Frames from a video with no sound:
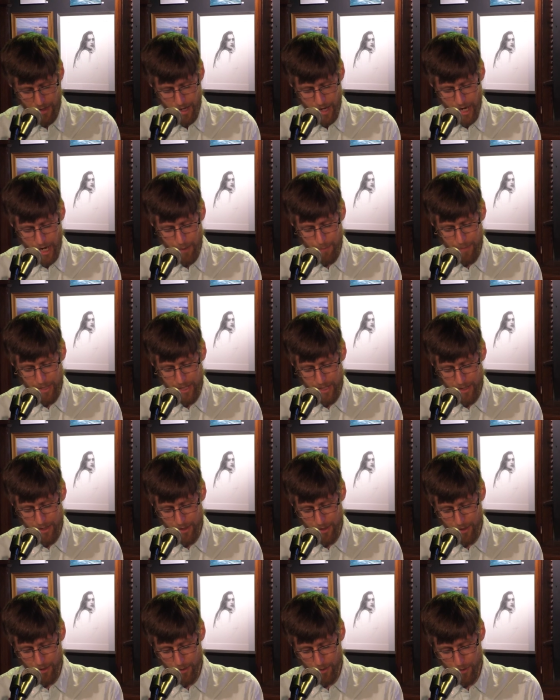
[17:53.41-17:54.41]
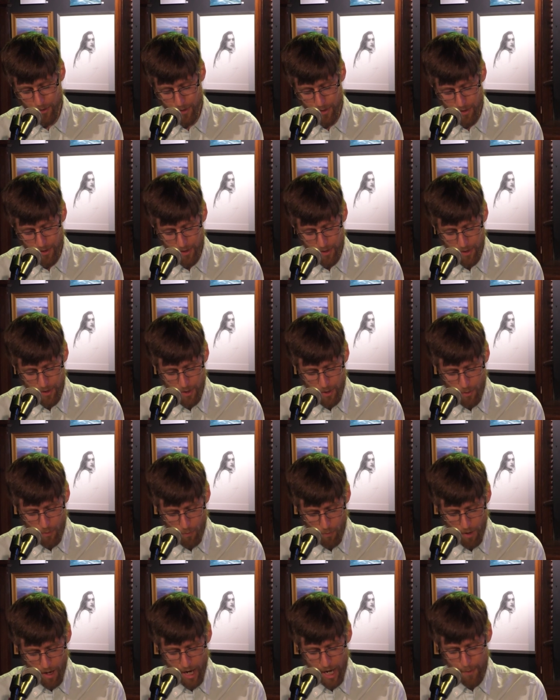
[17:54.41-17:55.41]
I am here
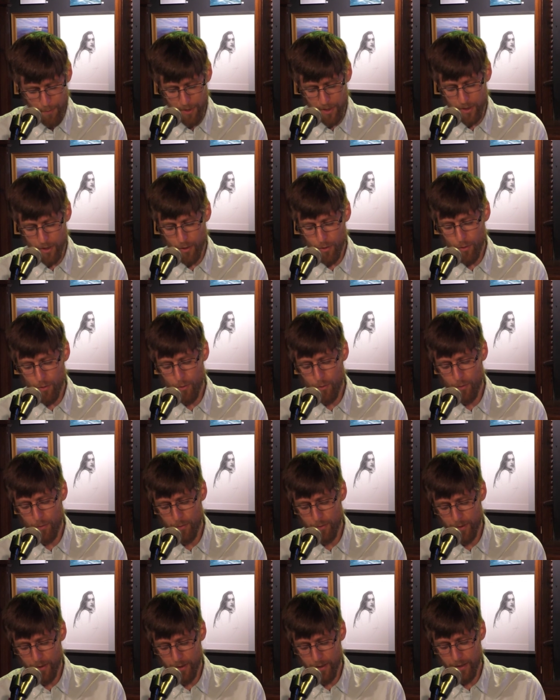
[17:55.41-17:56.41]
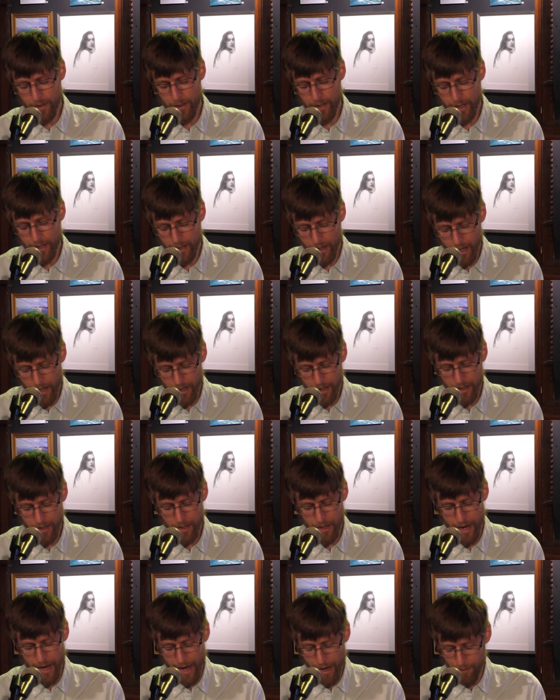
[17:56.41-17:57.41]
where I am alone and like
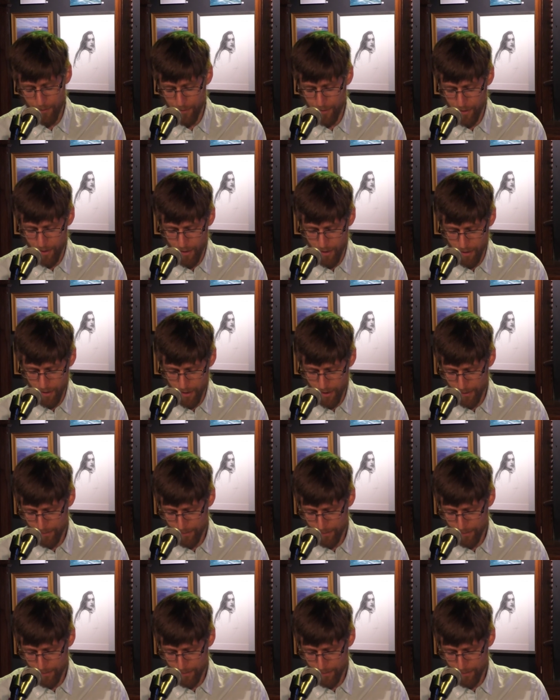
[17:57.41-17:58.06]
a hound dog.